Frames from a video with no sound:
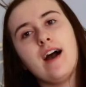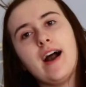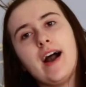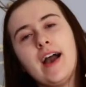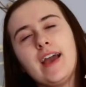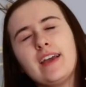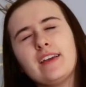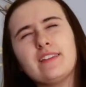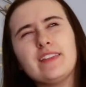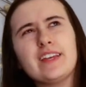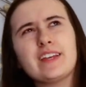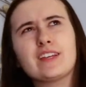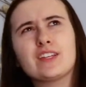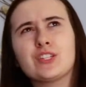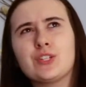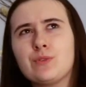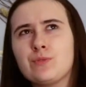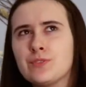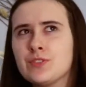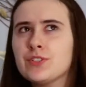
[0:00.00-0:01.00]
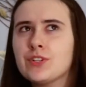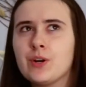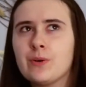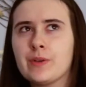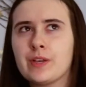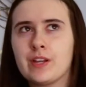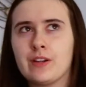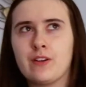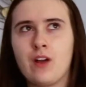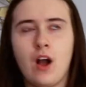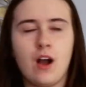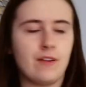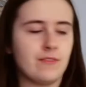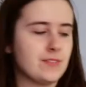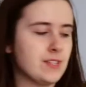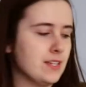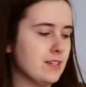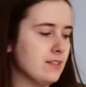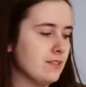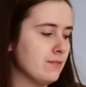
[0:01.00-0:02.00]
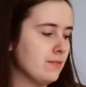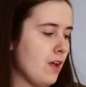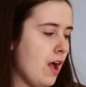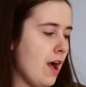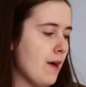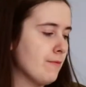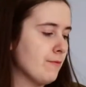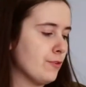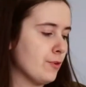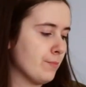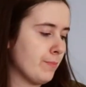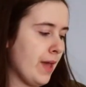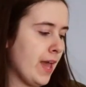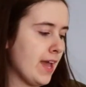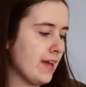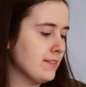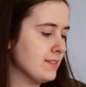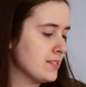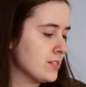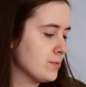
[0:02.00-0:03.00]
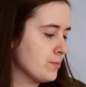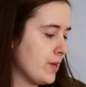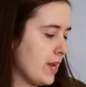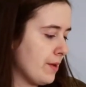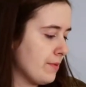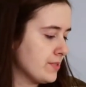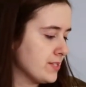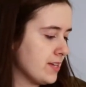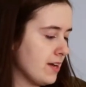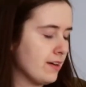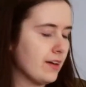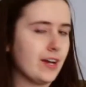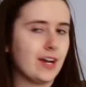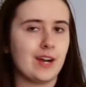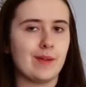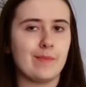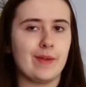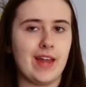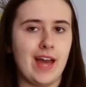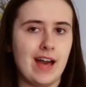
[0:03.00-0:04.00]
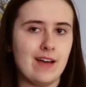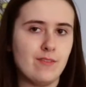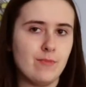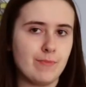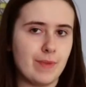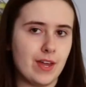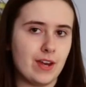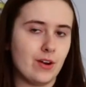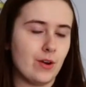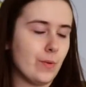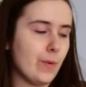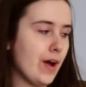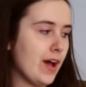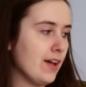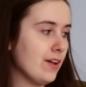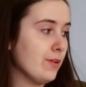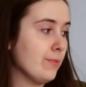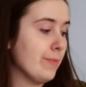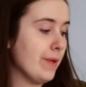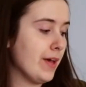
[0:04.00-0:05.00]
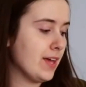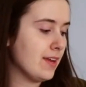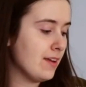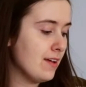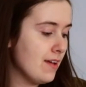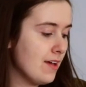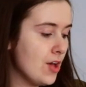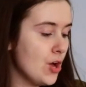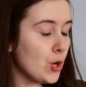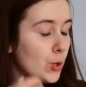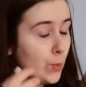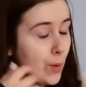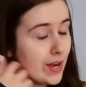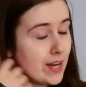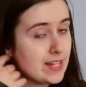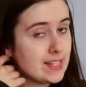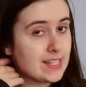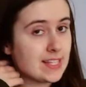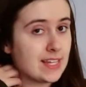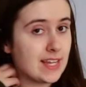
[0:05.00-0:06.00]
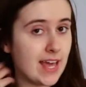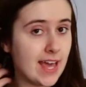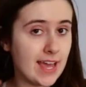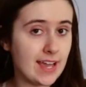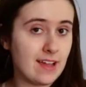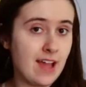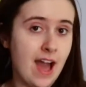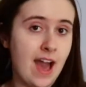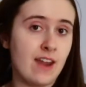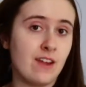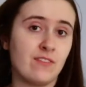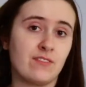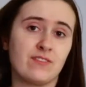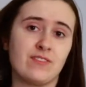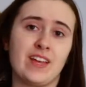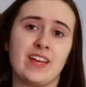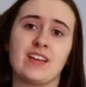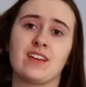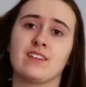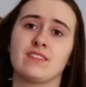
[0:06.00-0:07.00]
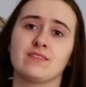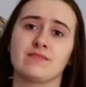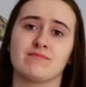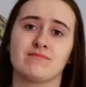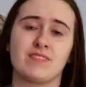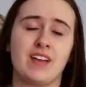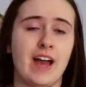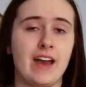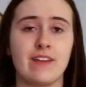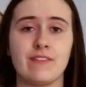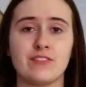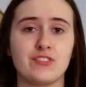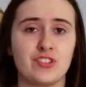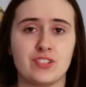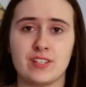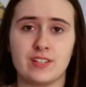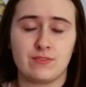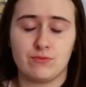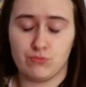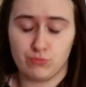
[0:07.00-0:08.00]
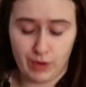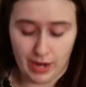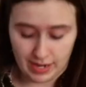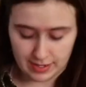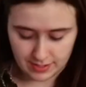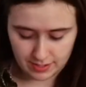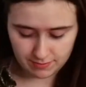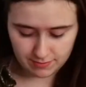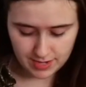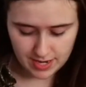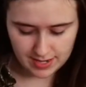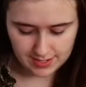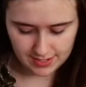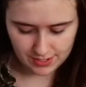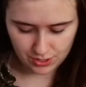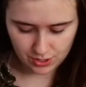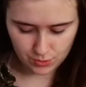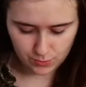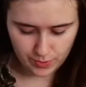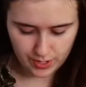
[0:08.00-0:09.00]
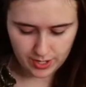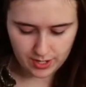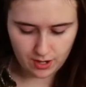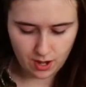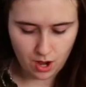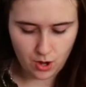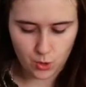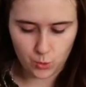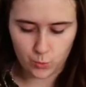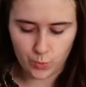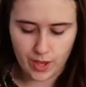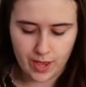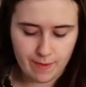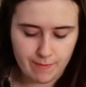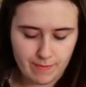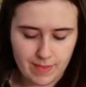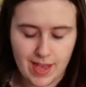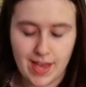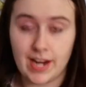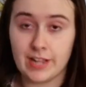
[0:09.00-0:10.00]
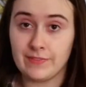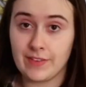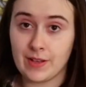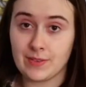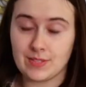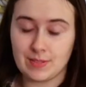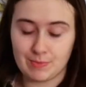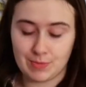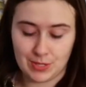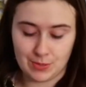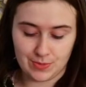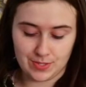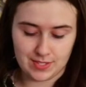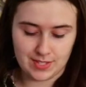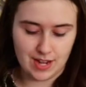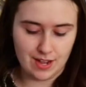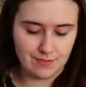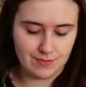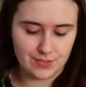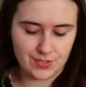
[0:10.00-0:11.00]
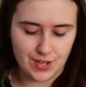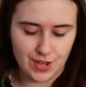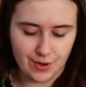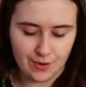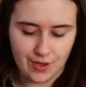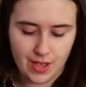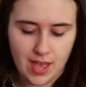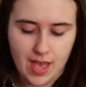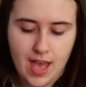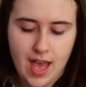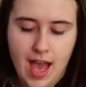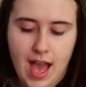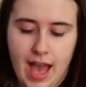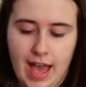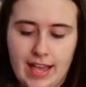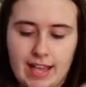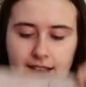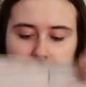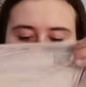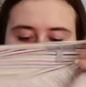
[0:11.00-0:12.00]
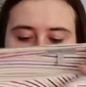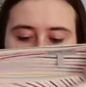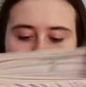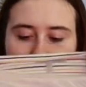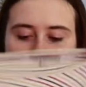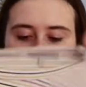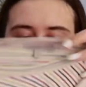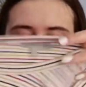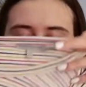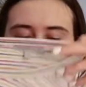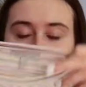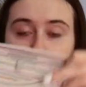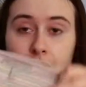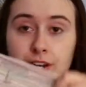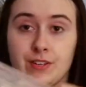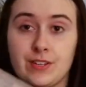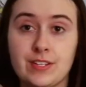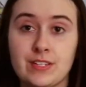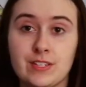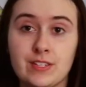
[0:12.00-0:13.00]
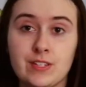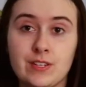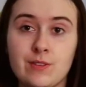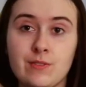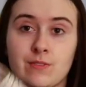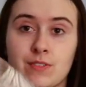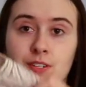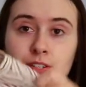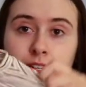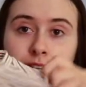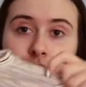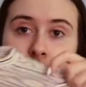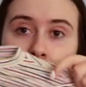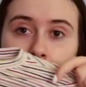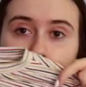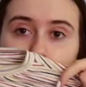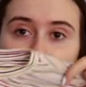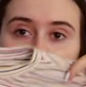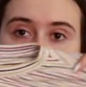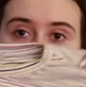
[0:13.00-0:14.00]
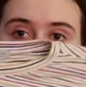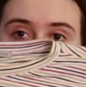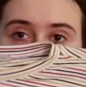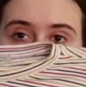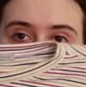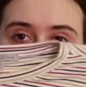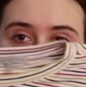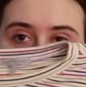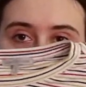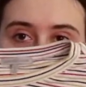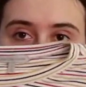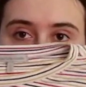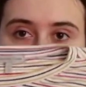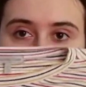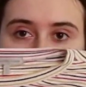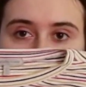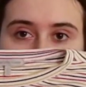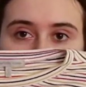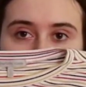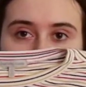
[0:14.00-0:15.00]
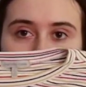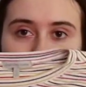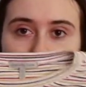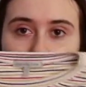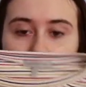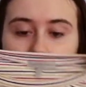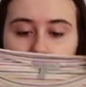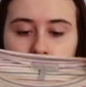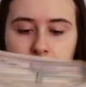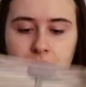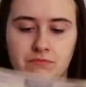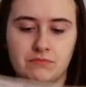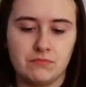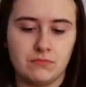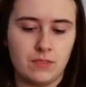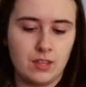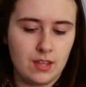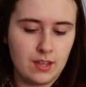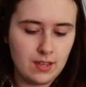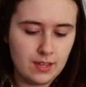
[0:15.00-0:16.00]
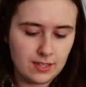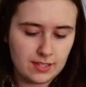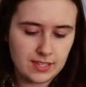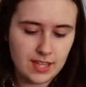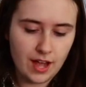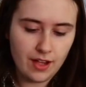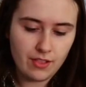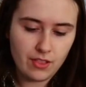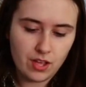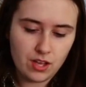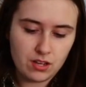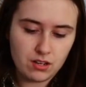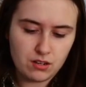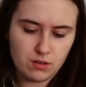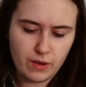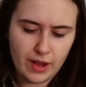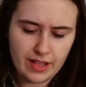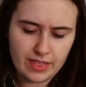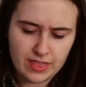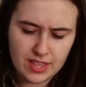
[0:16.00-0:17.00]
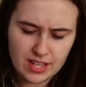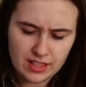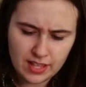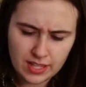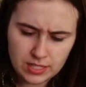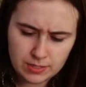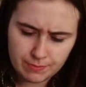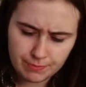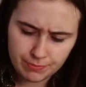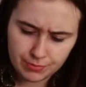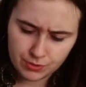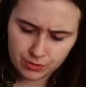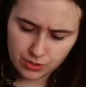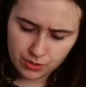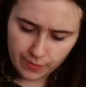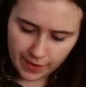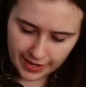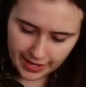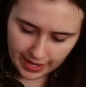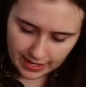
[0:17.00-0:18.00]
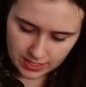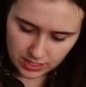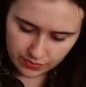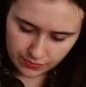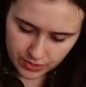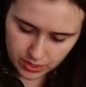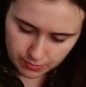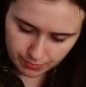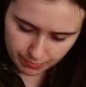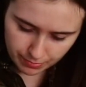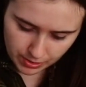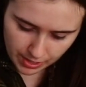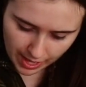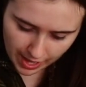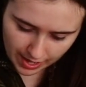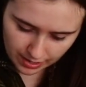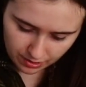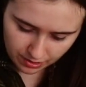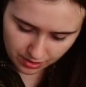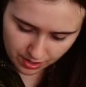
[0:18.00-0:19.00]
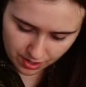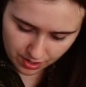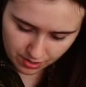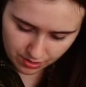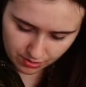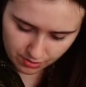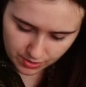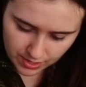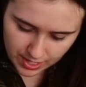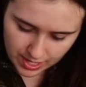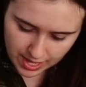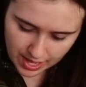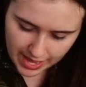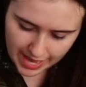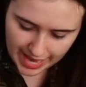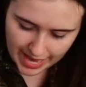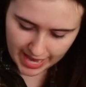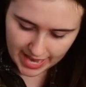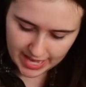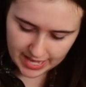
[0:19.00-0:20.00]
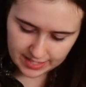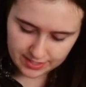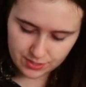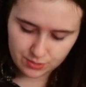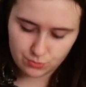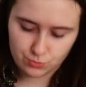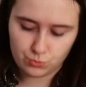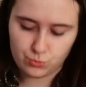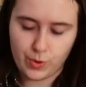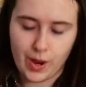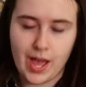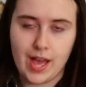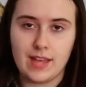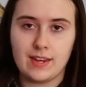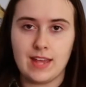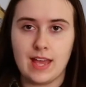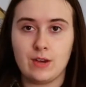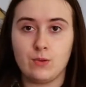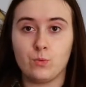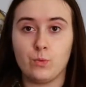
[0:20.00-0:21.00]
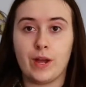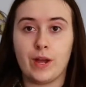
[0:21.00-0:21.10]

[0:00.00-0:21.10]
I like used to go here often um, for pants when I was younger, but I haven't been in a while. But went in today out of like kind of just like randomness. I just went in on a whim and I found some cute stuff. So I got a bodysuit, which is just like a little, yellow, I think that's blue, I can't tell if it's black though, and red and